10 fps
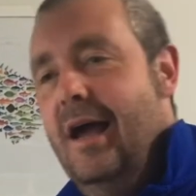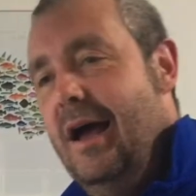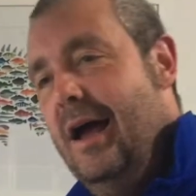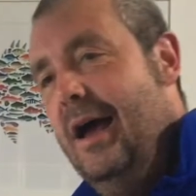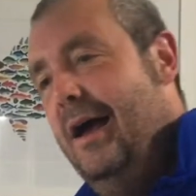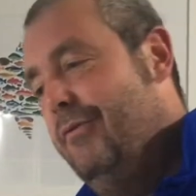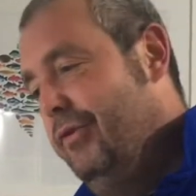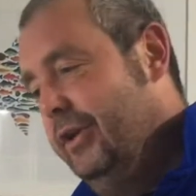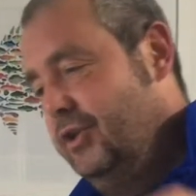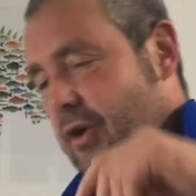
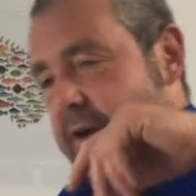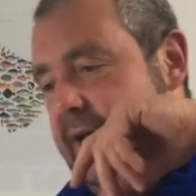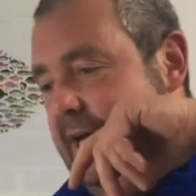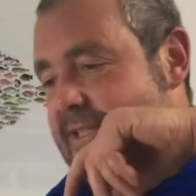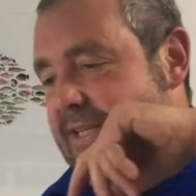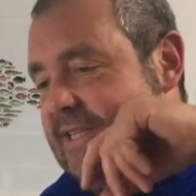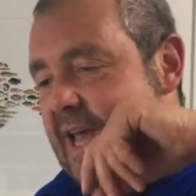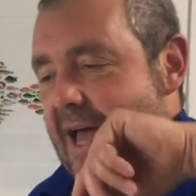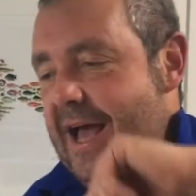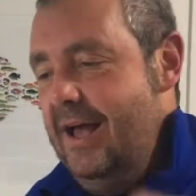Really sorry guys, it's
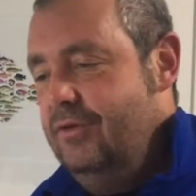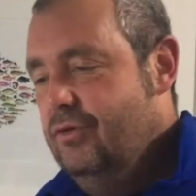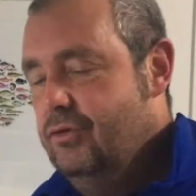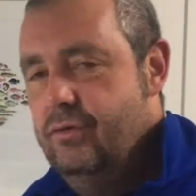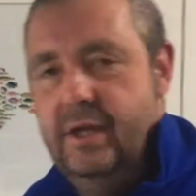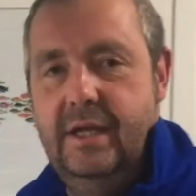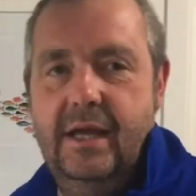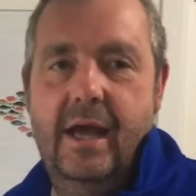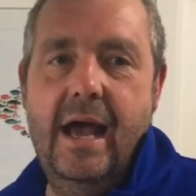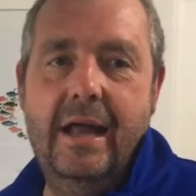hard to do the
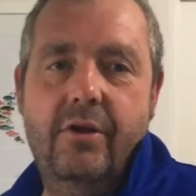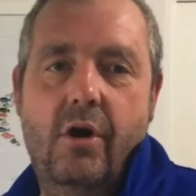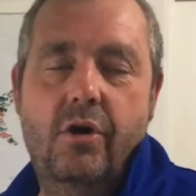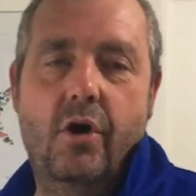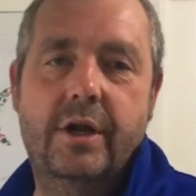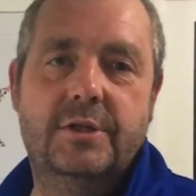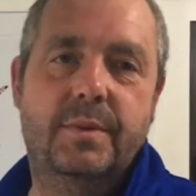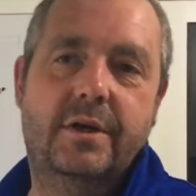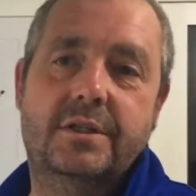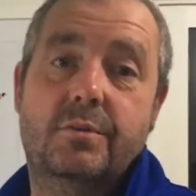ad hoc orders
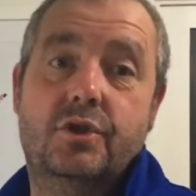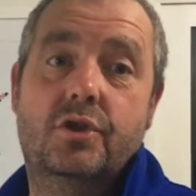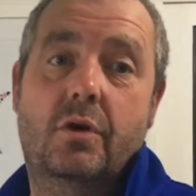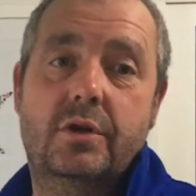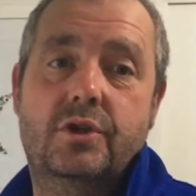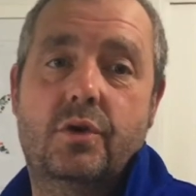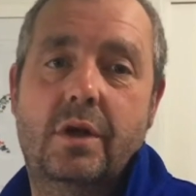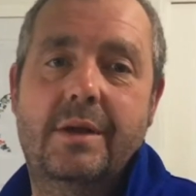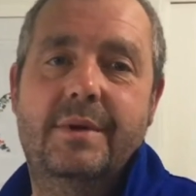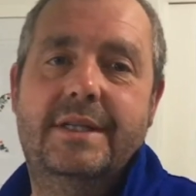because our stock is so
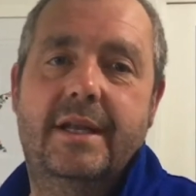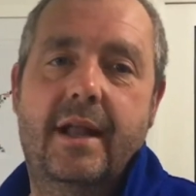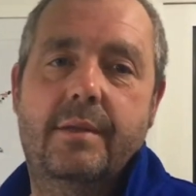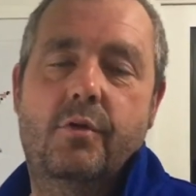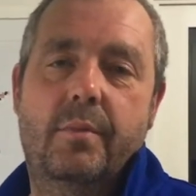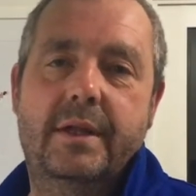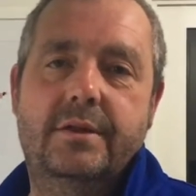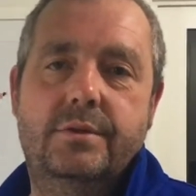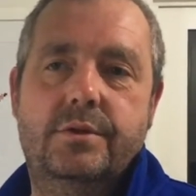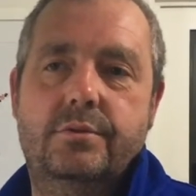limited at the moment
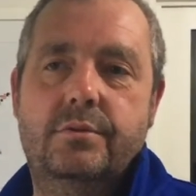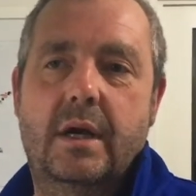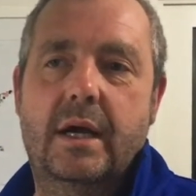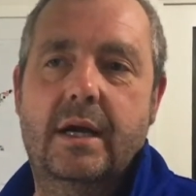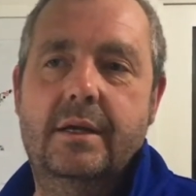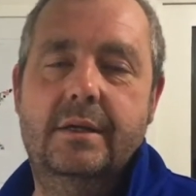due to